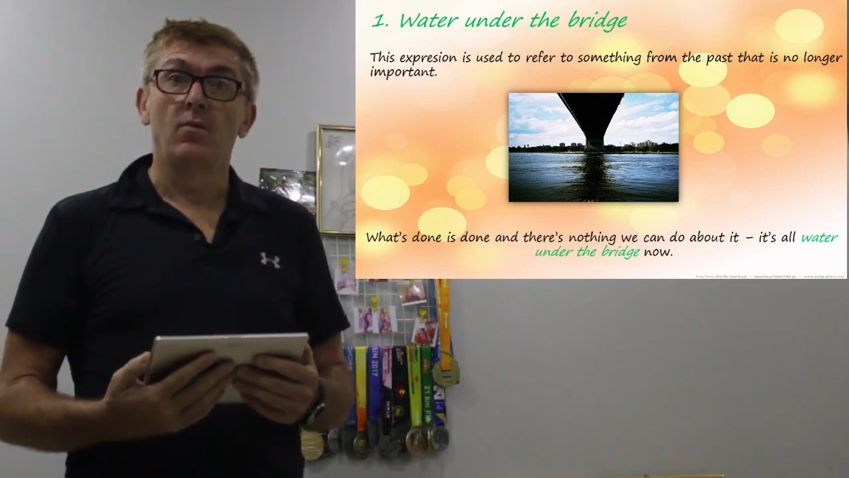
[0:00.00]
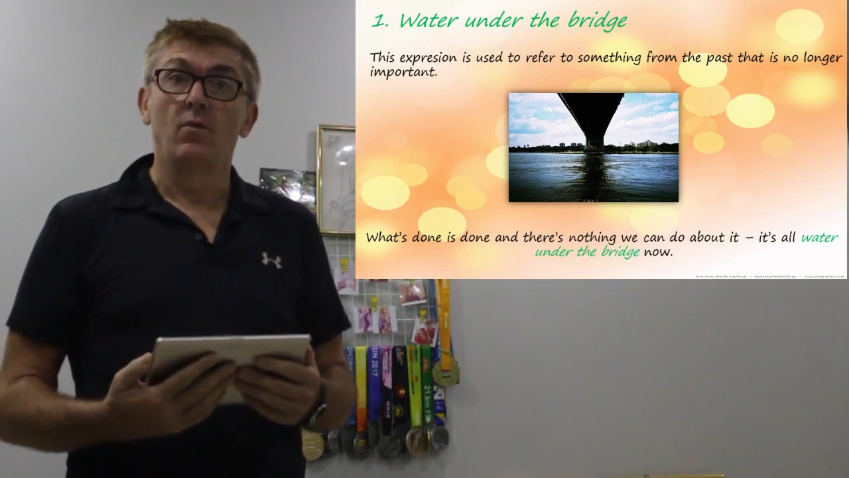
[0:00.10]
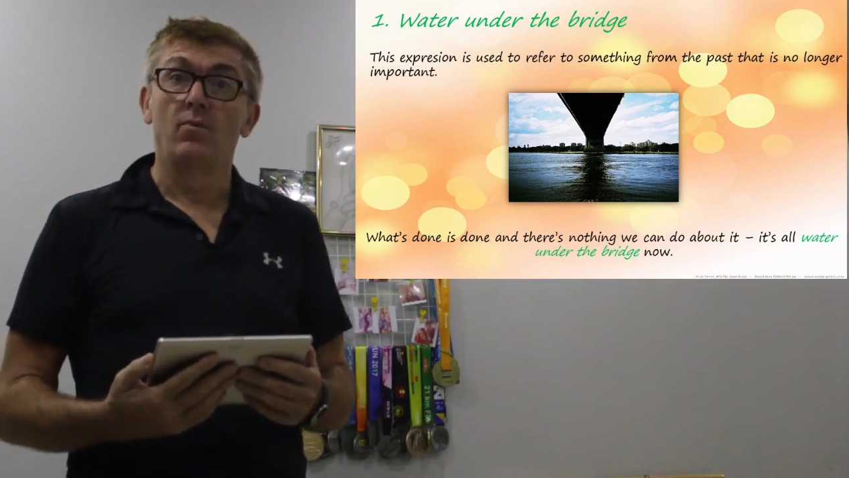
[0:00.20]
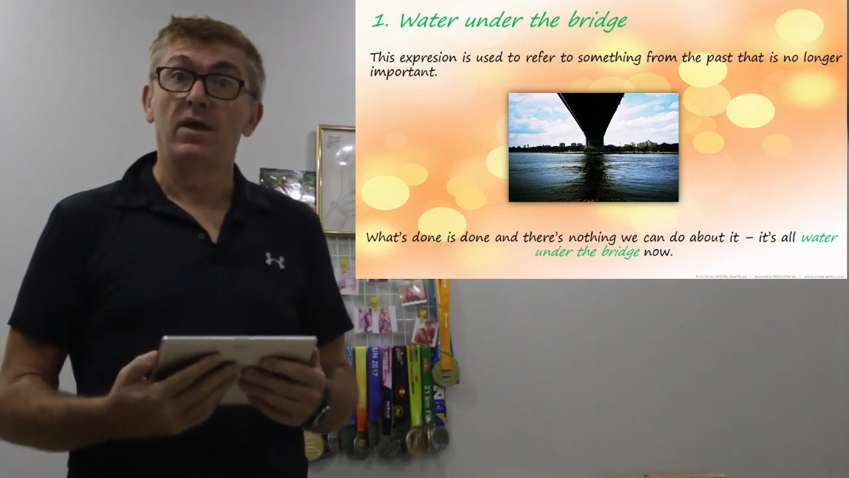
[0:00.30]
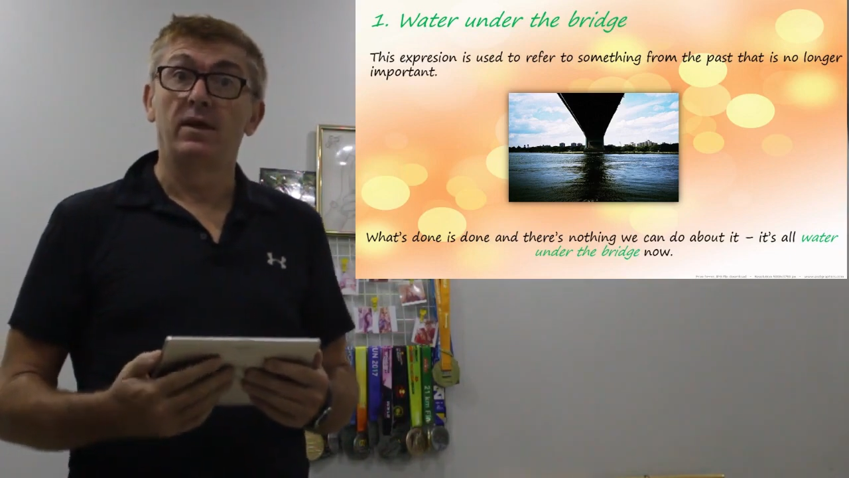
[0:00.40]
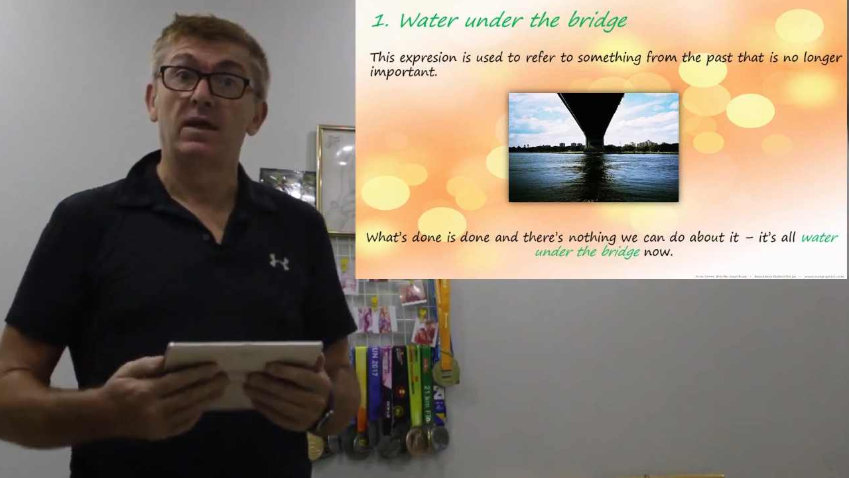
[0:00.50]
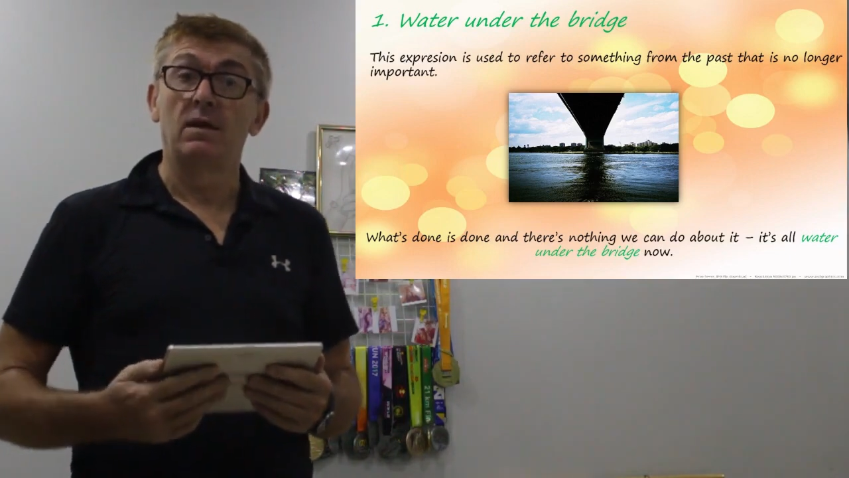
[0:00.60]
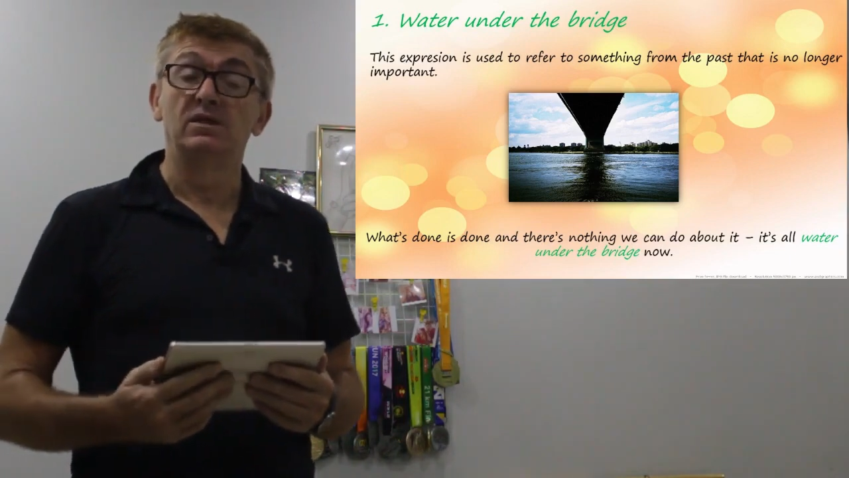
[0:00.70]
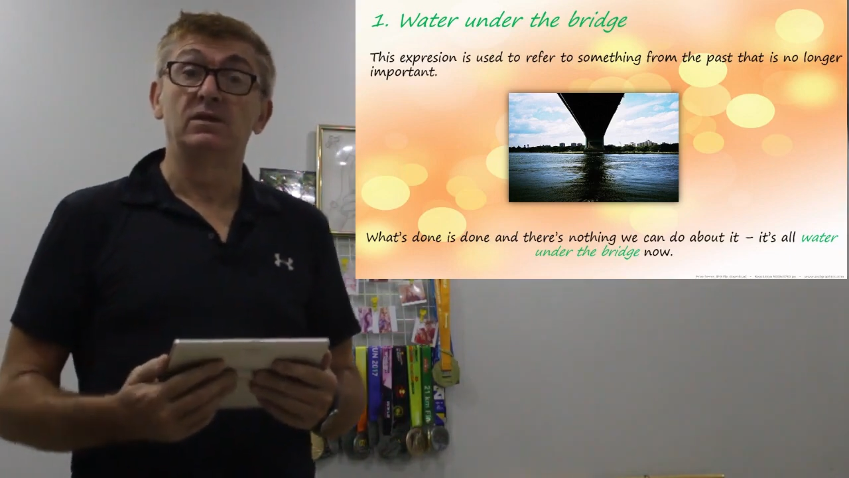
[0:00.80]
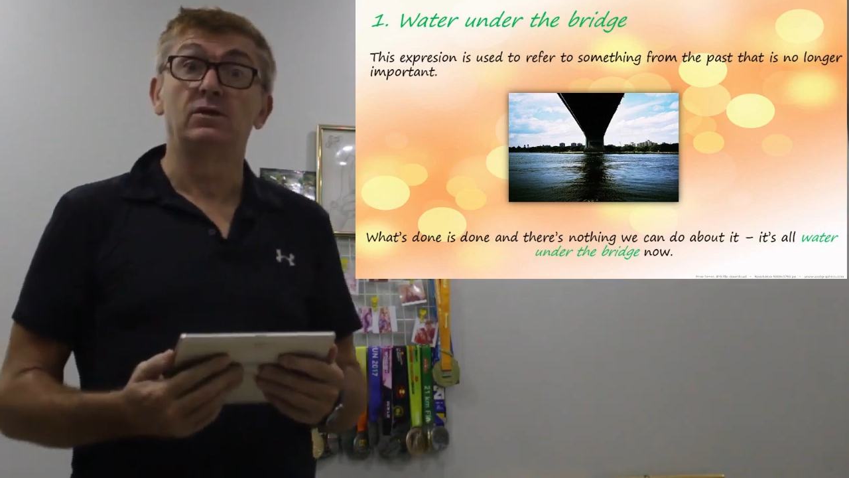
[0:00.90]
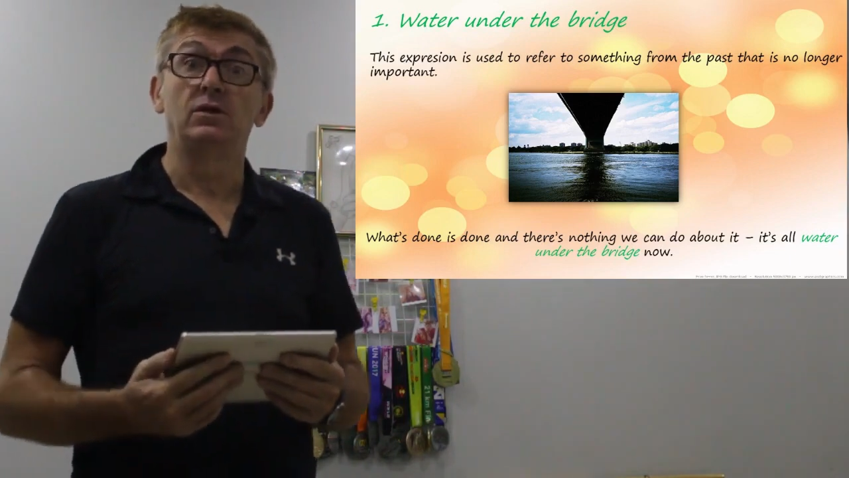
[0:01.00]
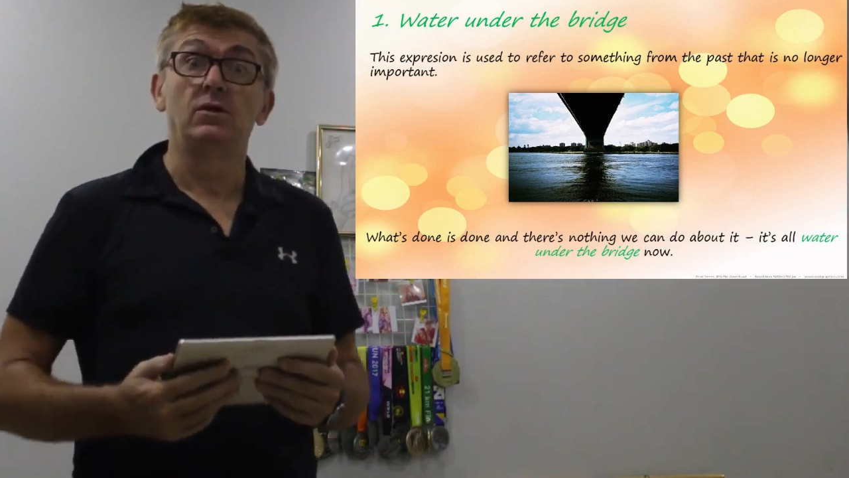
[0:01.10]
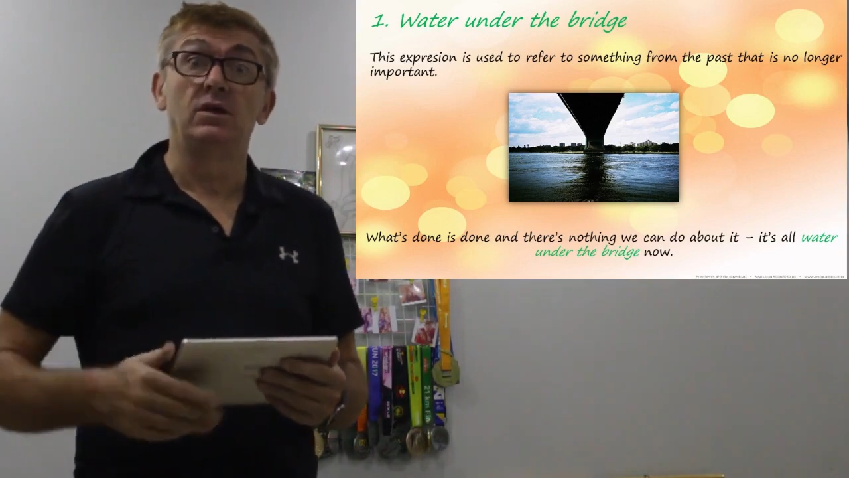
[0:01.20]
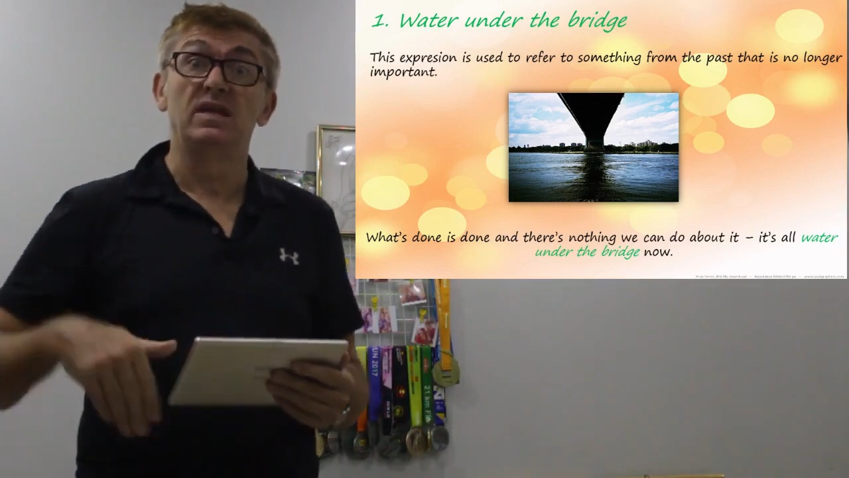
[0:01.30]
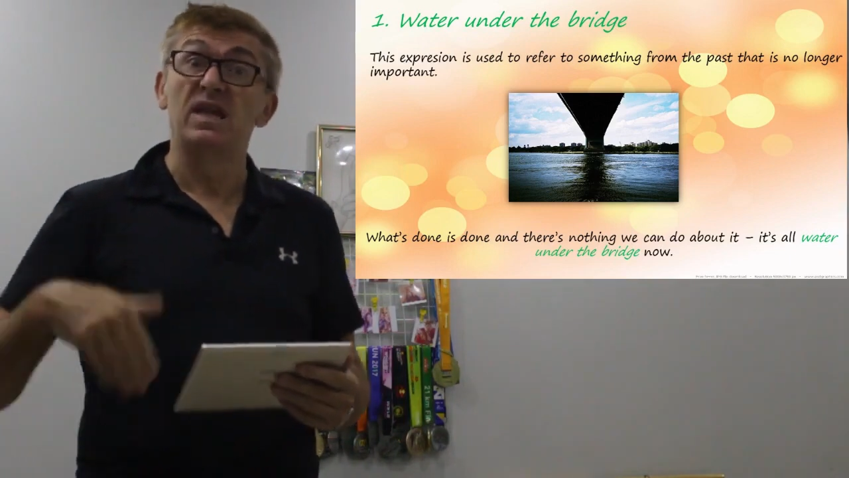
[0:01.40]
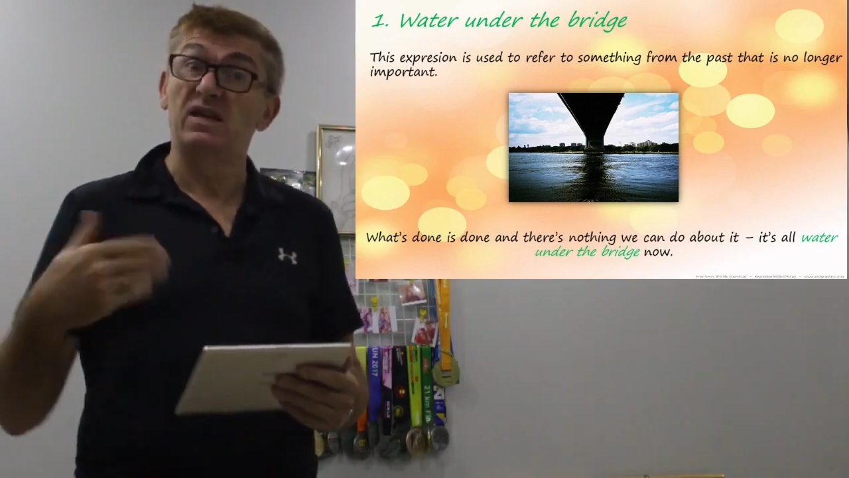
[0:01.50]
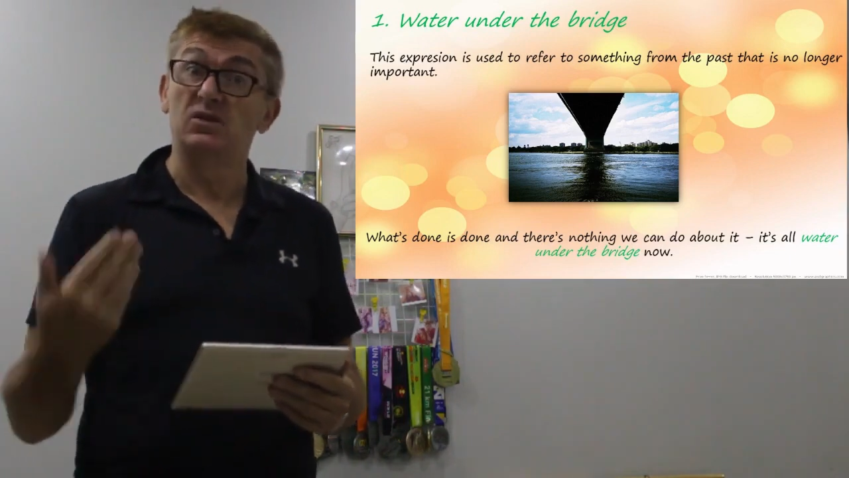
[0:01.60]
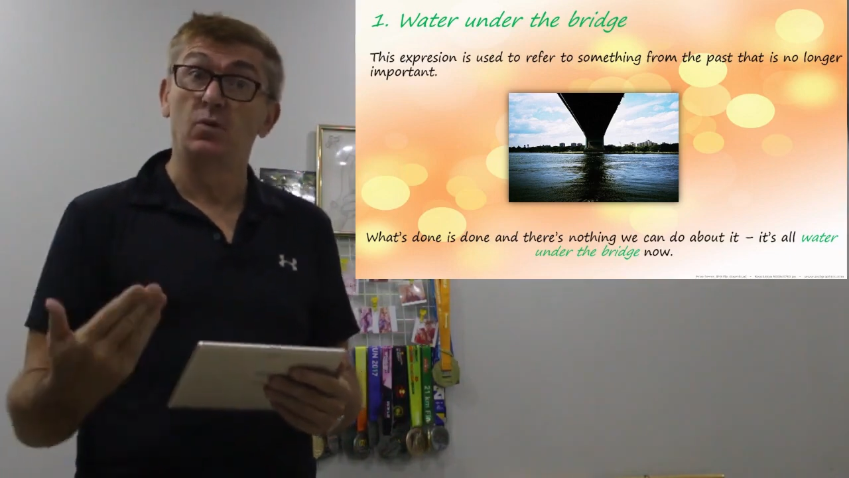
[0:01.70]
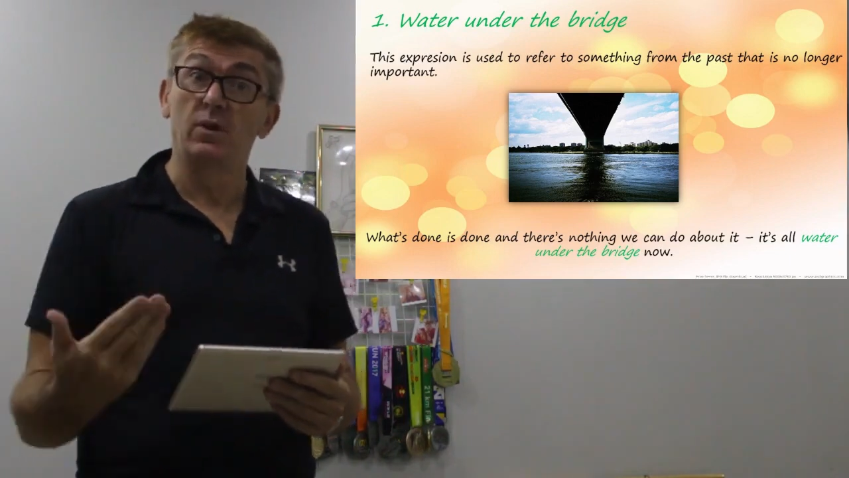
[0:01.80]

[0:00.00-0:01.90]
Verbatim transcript: or brother comes to you the next